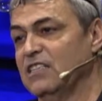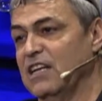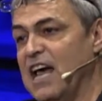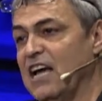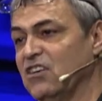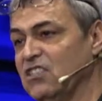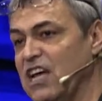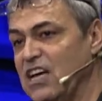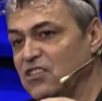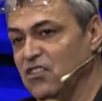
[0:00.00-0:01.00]
an
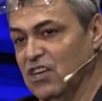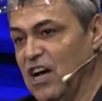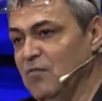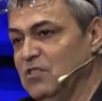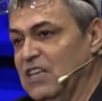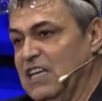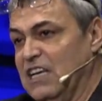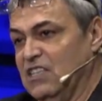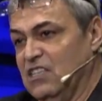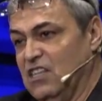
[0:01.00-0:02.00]
accusation or comes
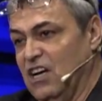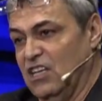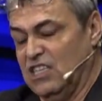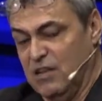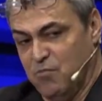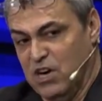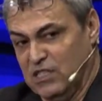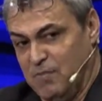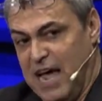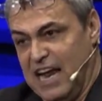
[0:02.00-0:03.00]
against us, he brings
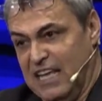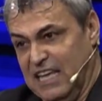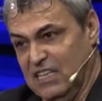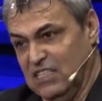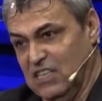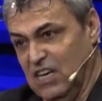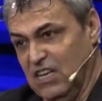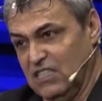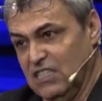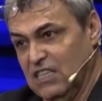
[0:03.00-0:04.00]
bad against
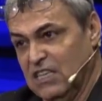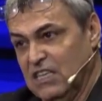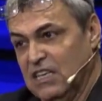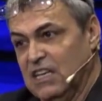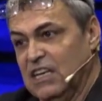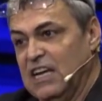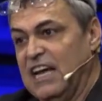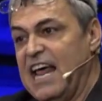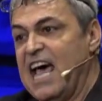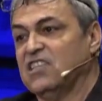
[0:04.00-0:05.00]
us. It
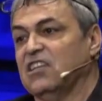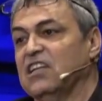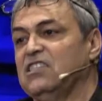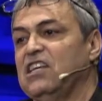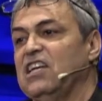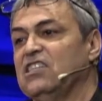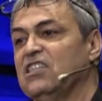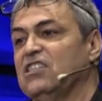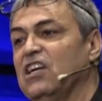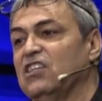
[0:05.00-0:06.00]
actually
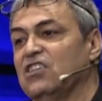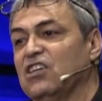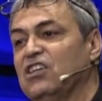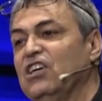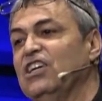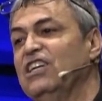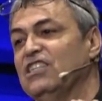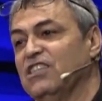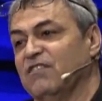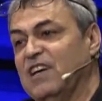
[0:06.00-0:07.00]
teaches us the
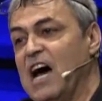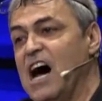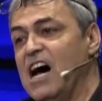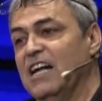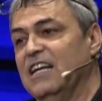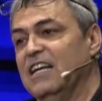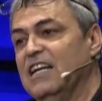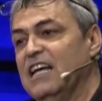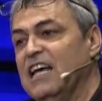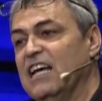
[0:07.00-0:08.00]
goodness of God.
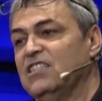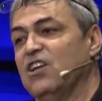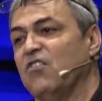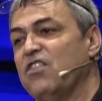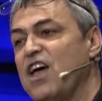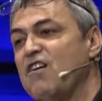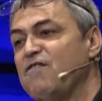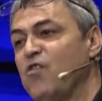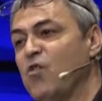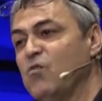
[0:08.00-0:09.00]
And so,
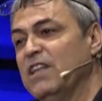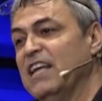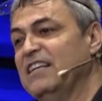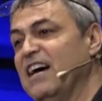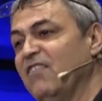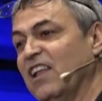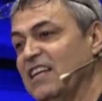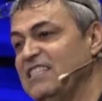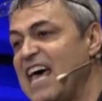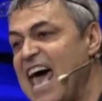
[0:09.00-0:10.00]
therefore, when the devil
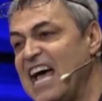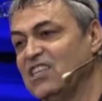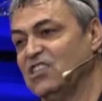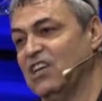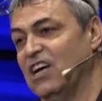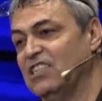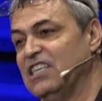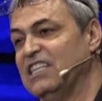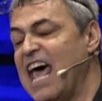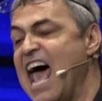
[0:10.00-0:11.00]
attacks us,
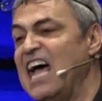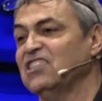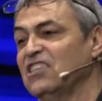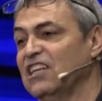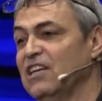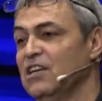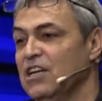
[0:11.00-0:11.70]
it actually